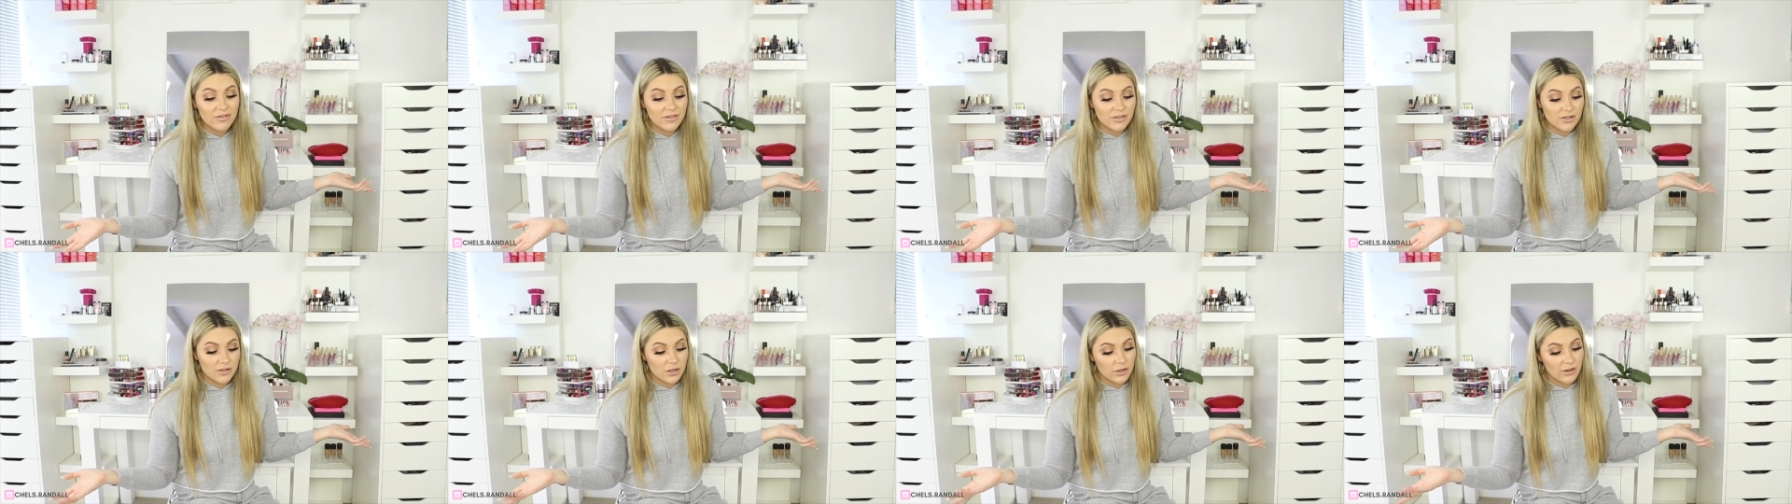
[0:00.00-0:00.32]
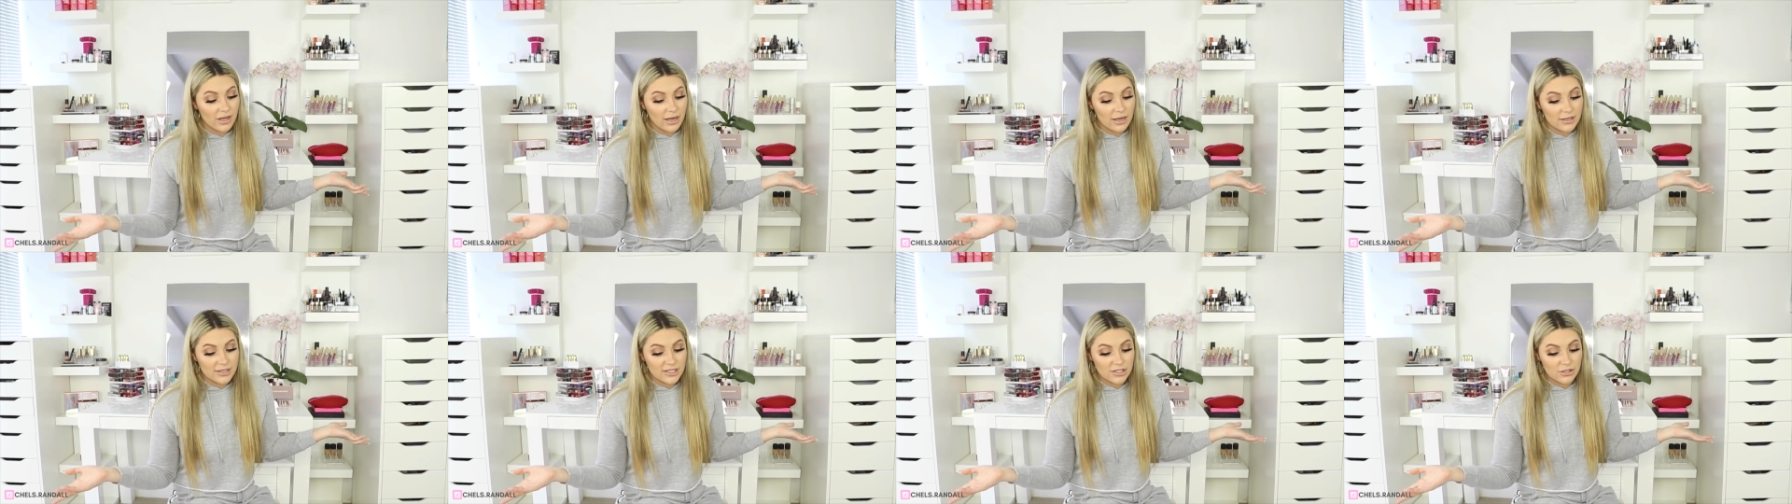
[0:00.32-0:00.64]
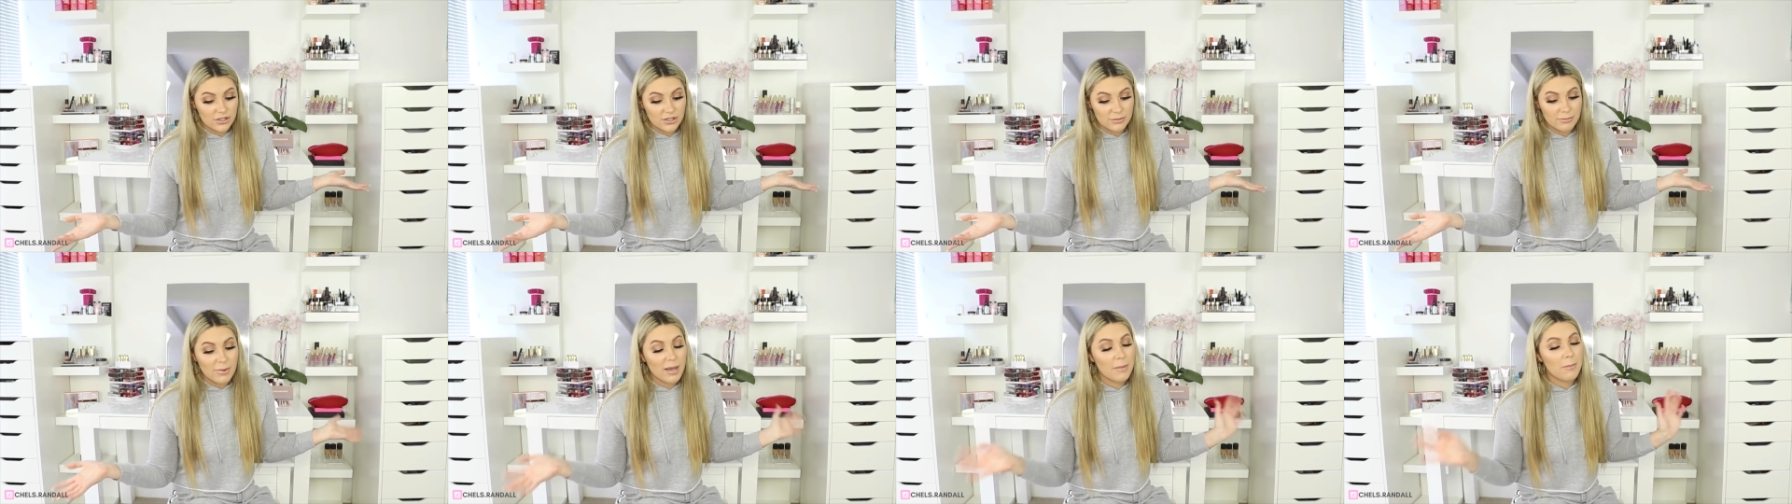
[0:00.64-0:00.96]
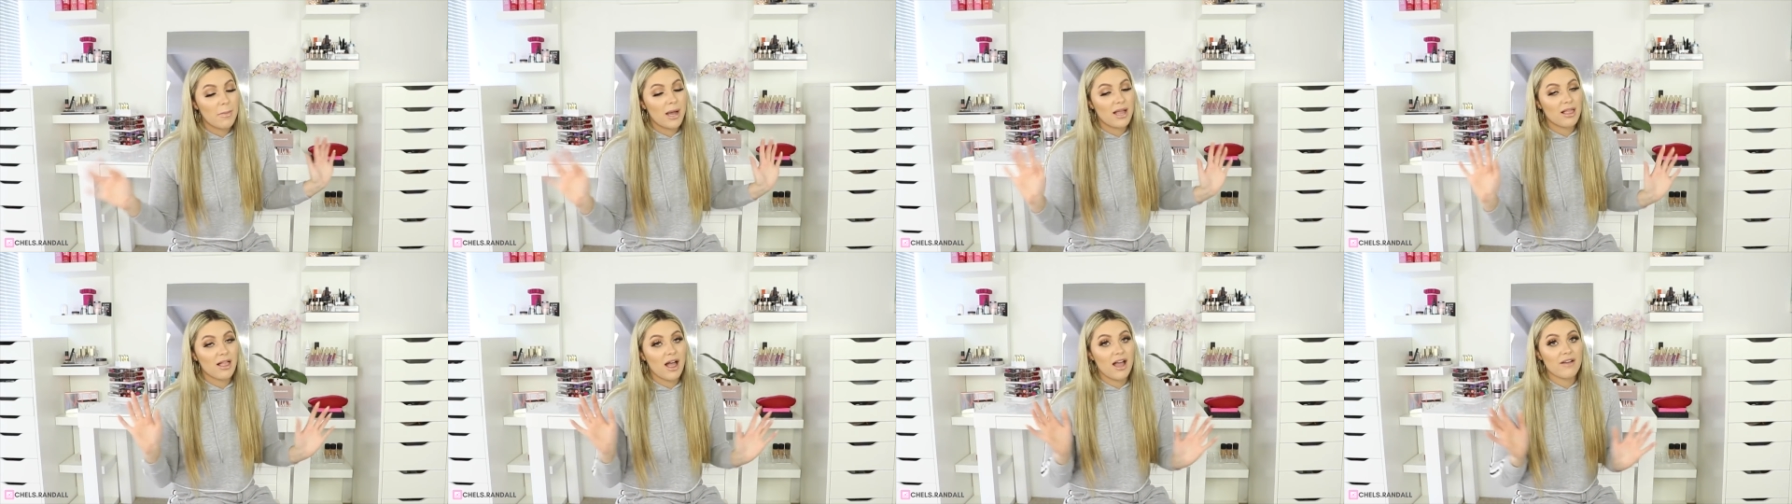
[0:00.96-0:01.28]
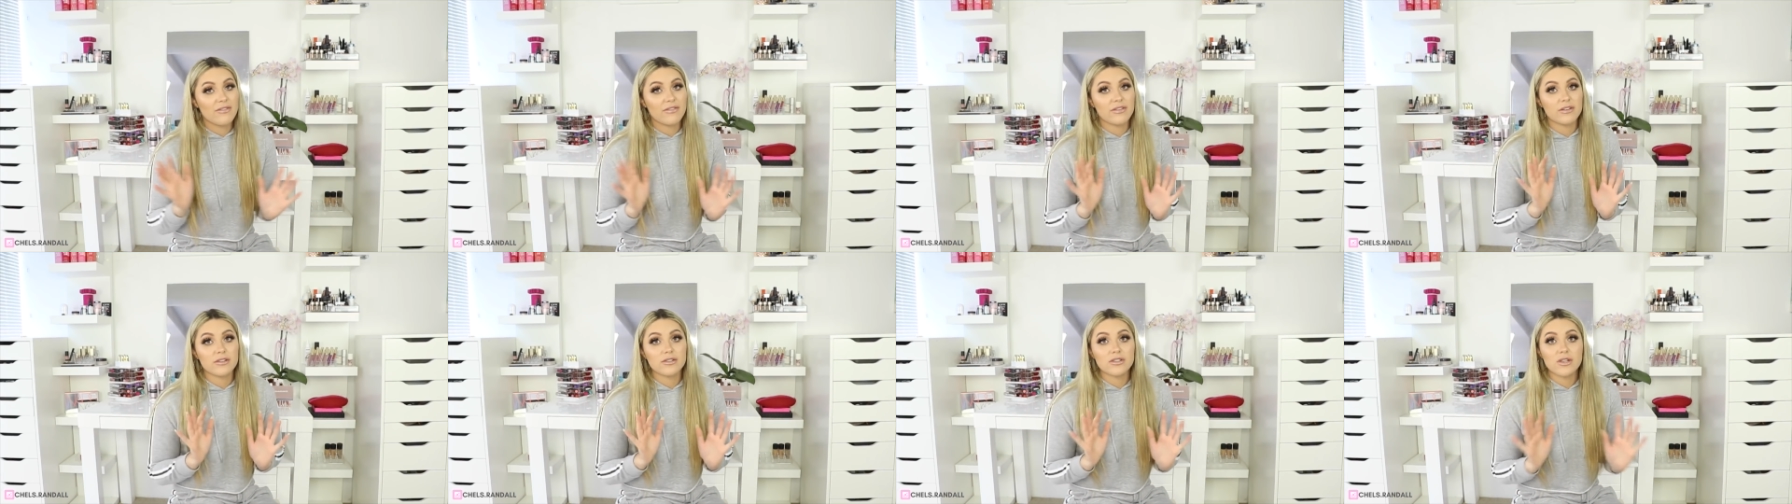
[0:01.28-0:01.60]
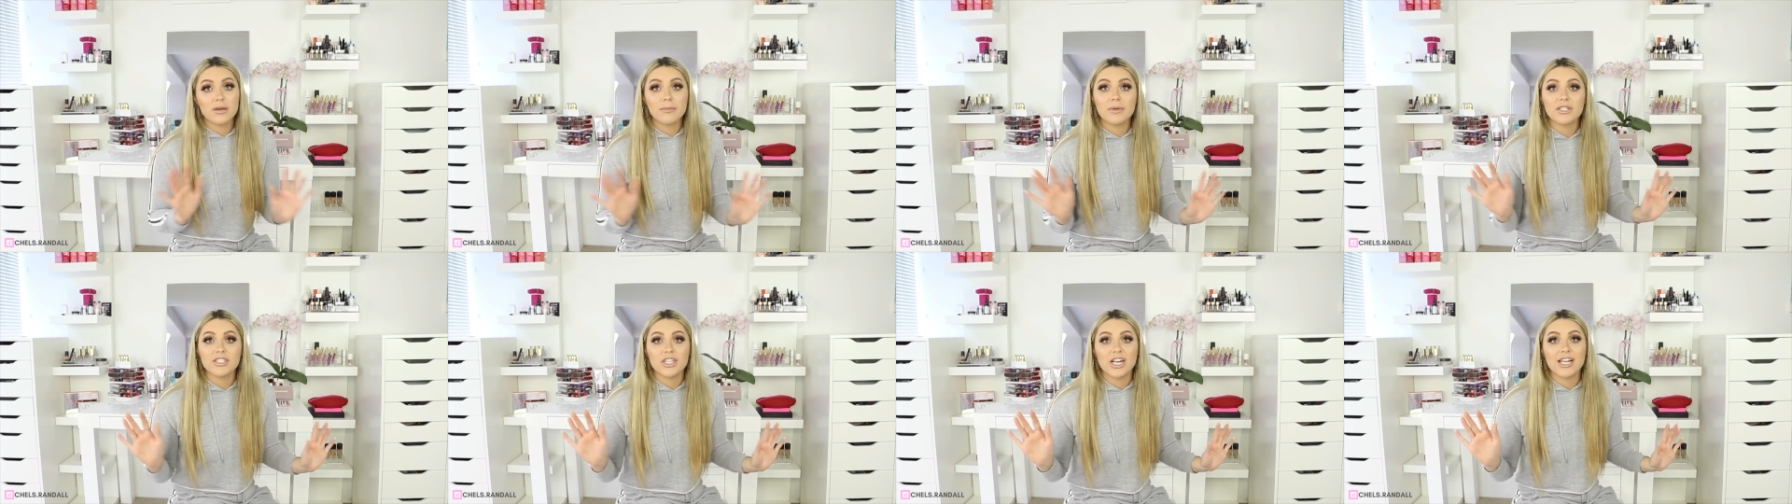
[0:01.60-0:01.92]
so that's just made my life
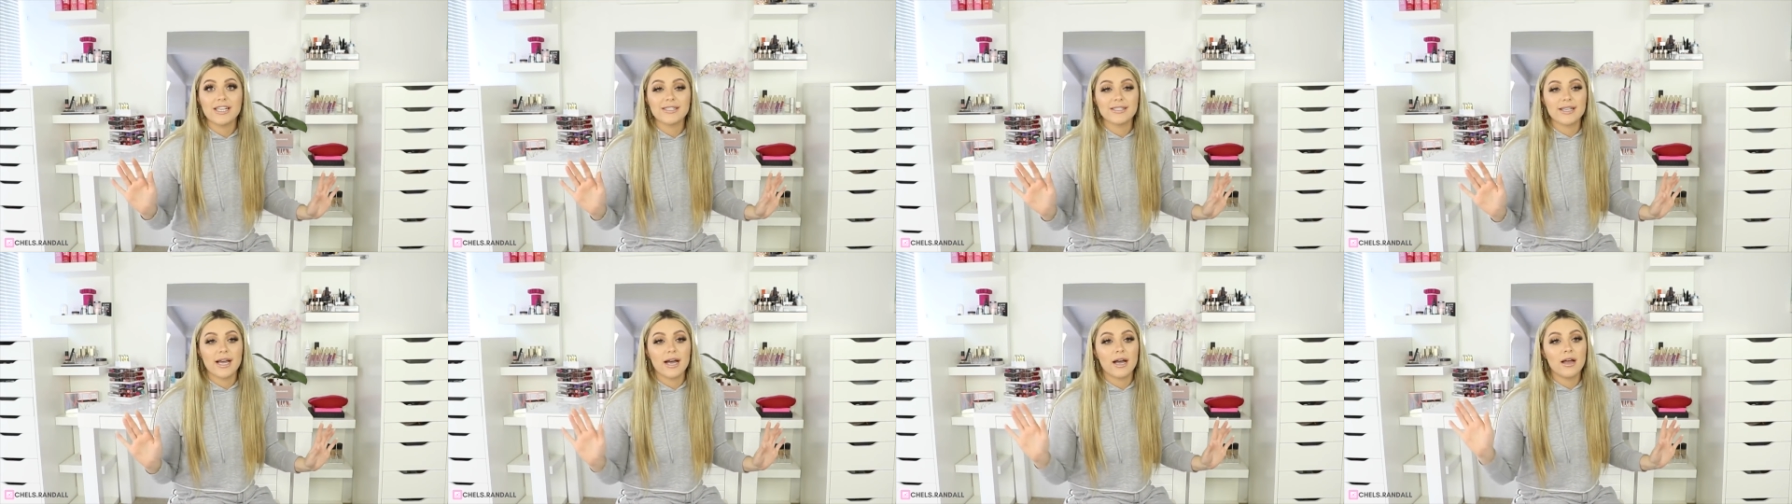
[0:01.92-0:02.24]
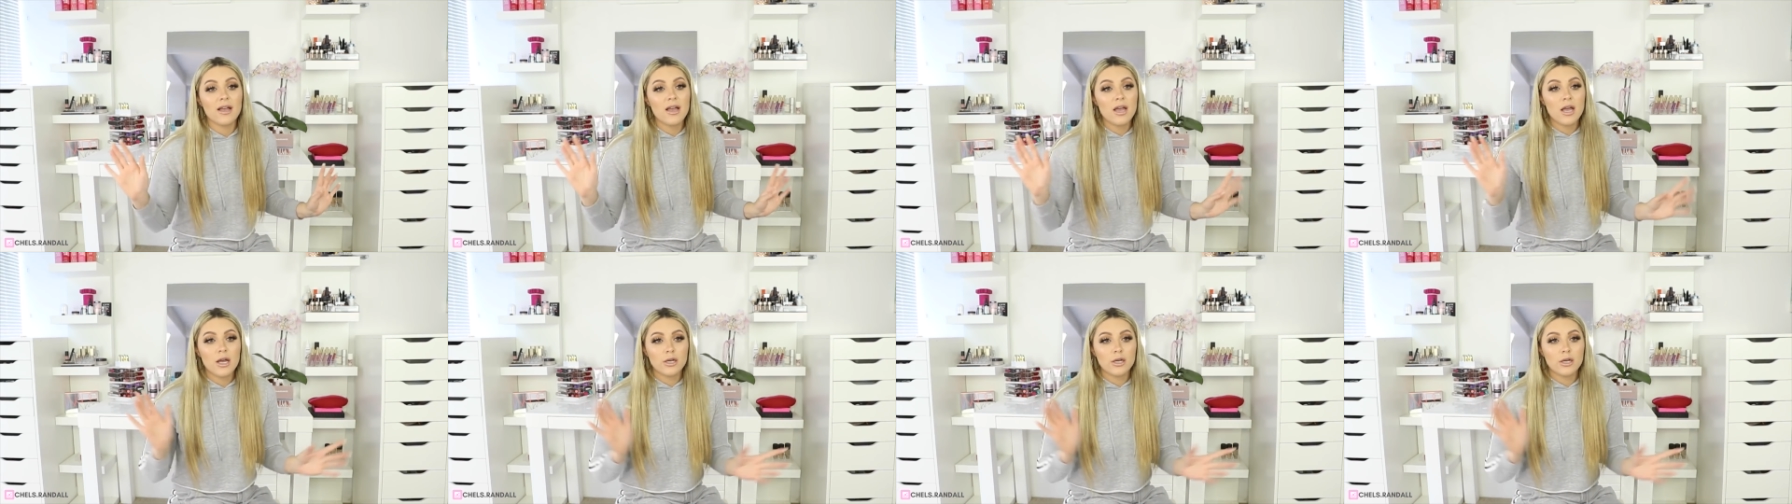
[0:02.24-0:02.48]
so much easier.